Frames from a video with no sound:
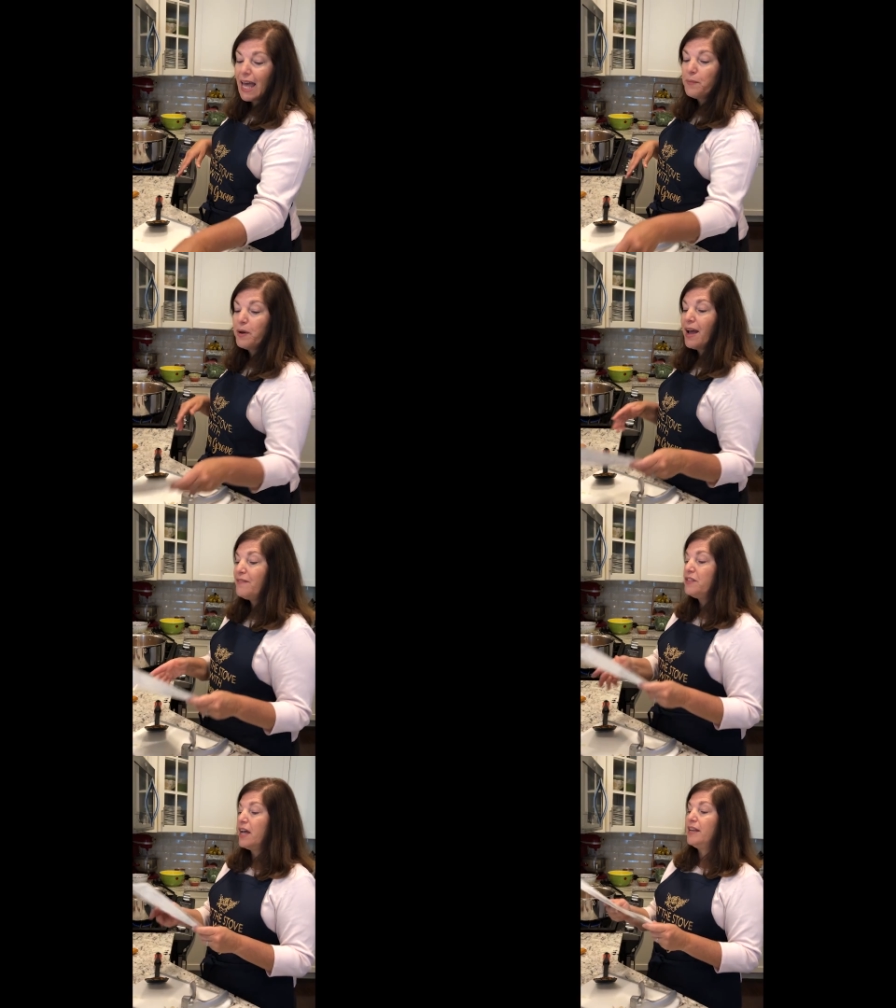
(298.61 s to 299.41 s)
And what
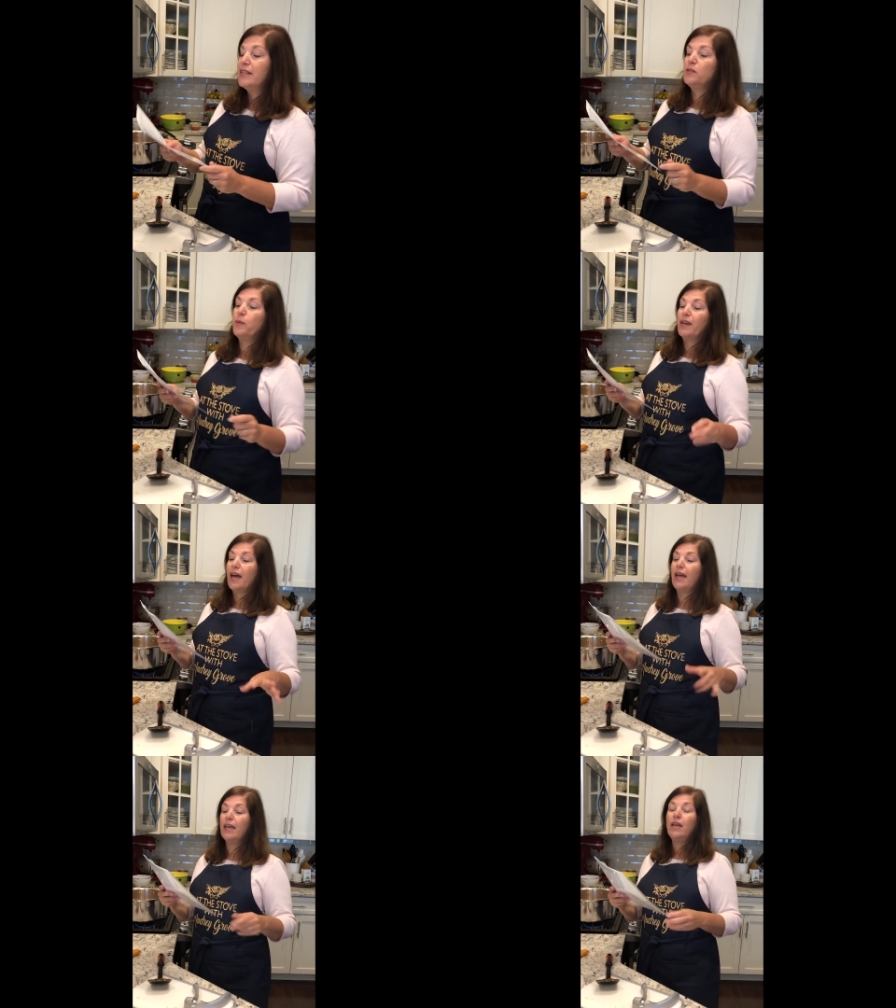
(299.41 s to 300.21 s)
I've done is when
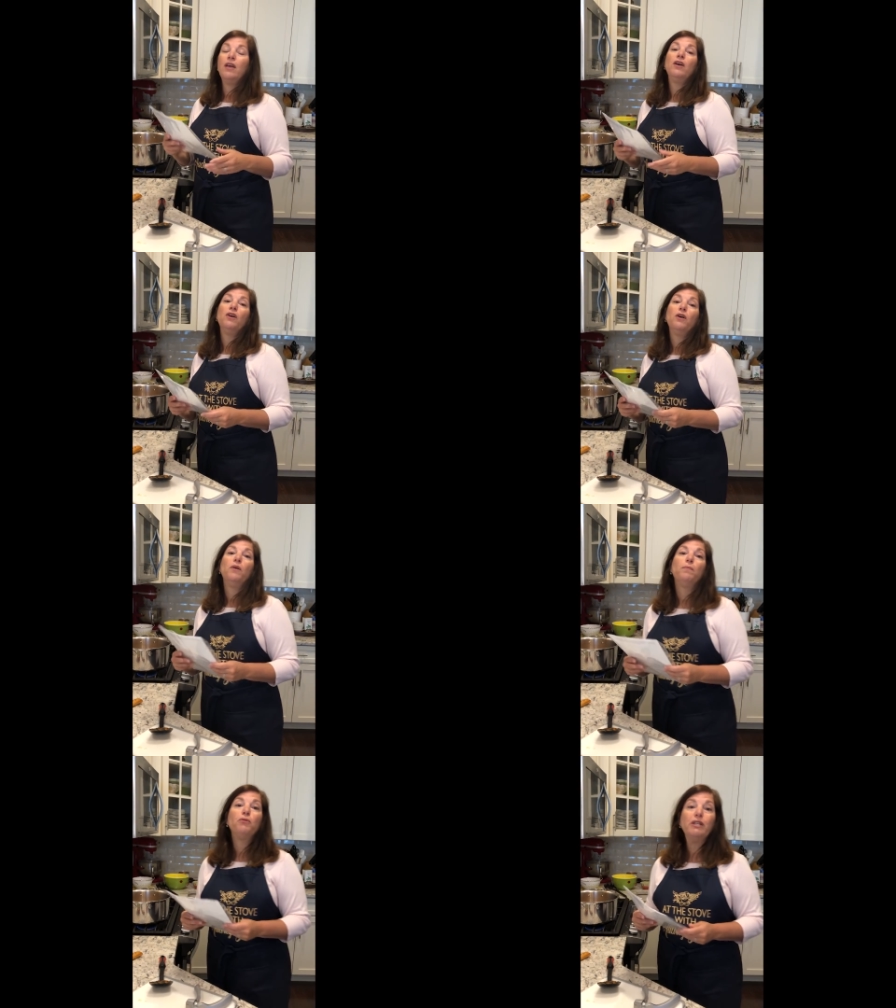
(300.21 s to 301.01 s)
I
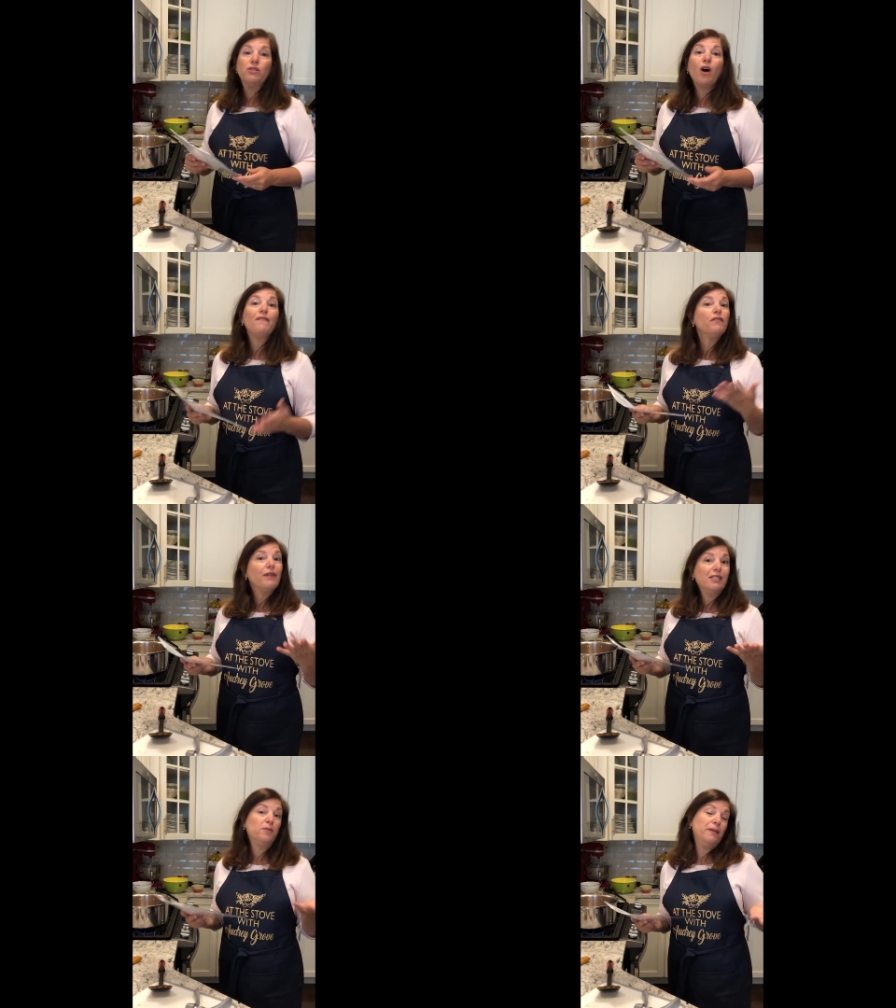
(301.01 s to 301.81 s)
print off a
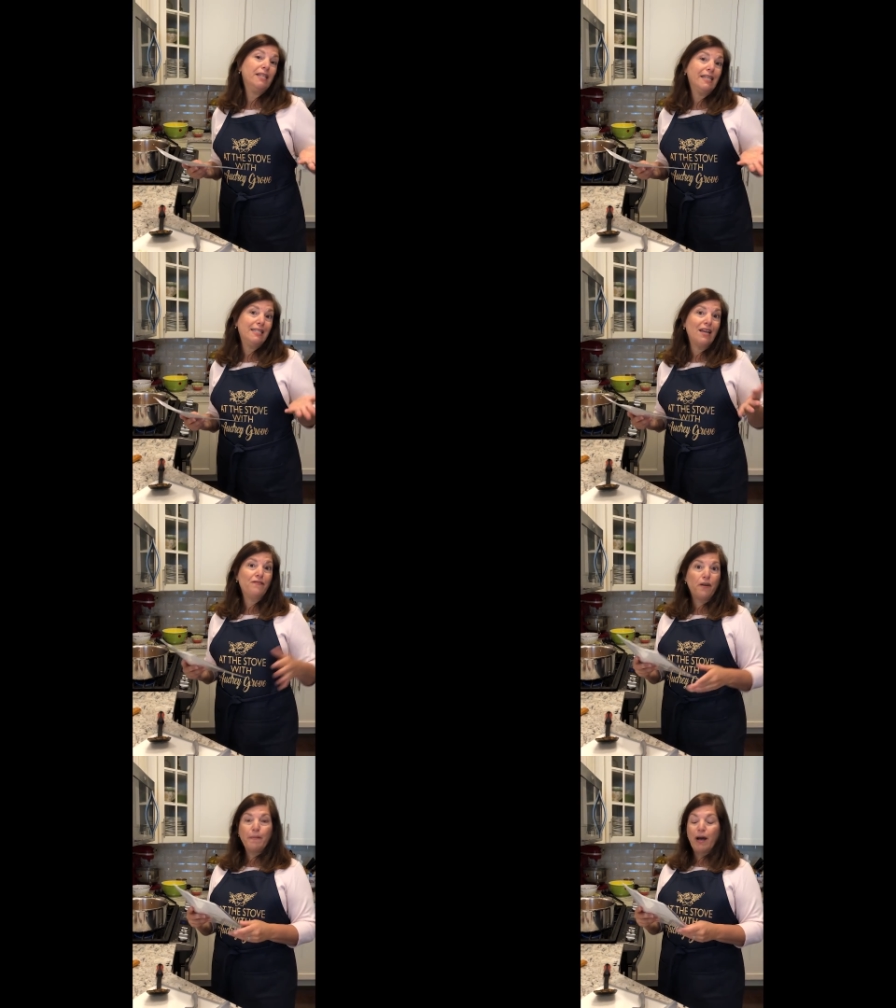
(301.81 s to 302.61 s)
recipe, let's
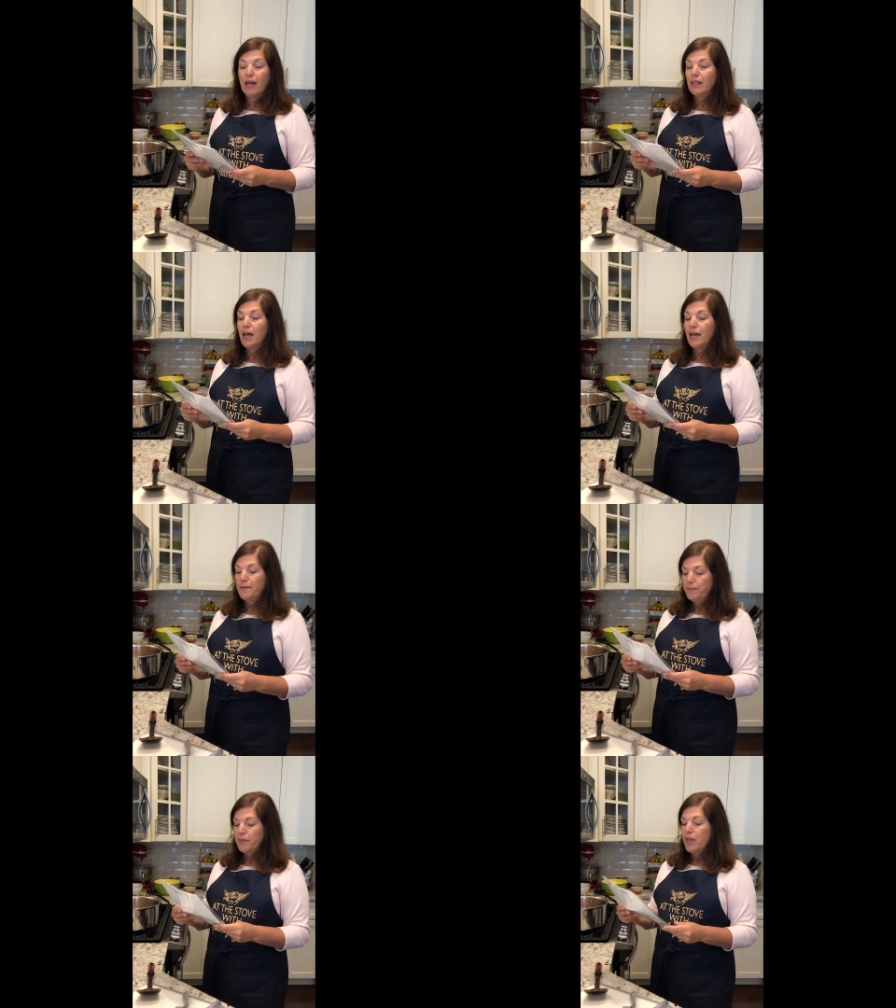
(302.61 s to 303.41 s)
say from
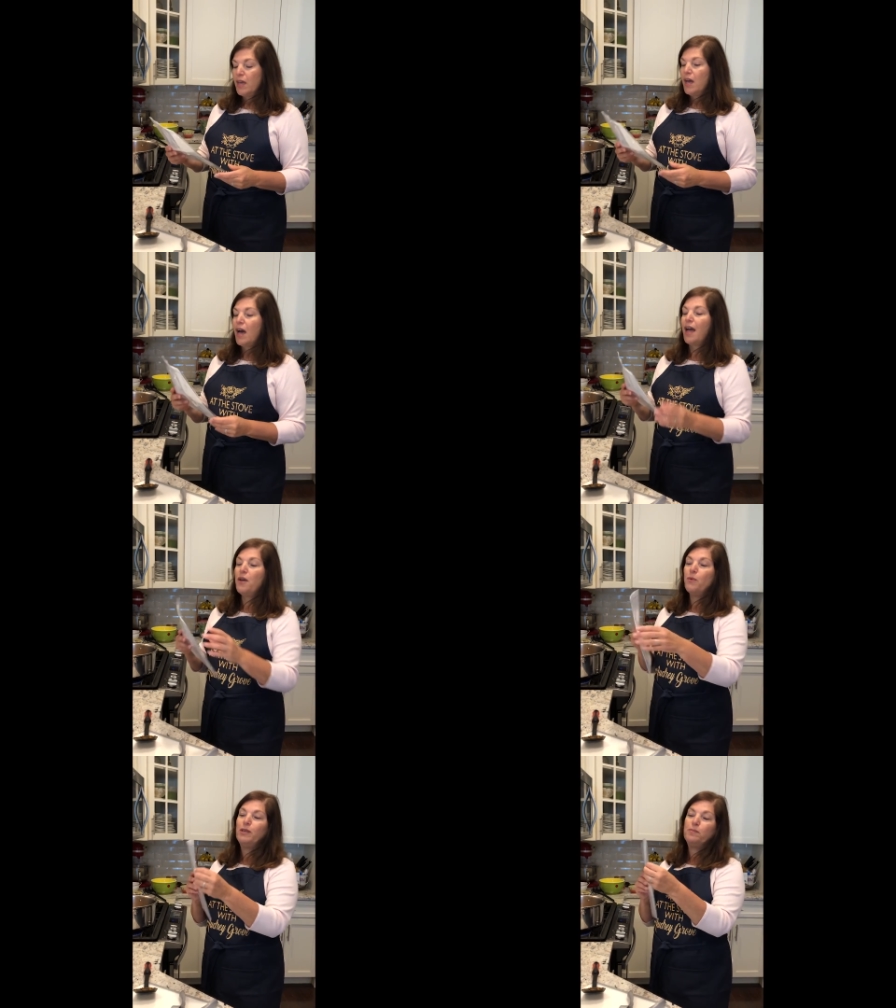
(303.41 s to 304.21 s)
online,
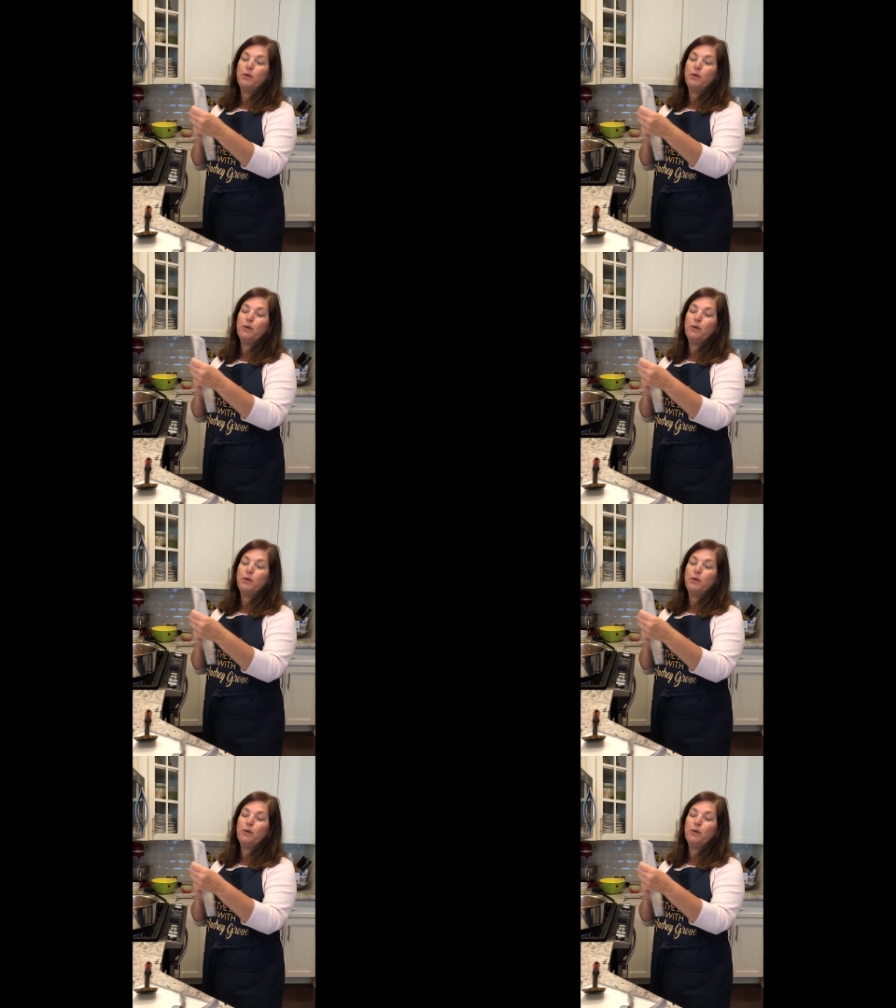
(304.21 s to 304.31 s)
I always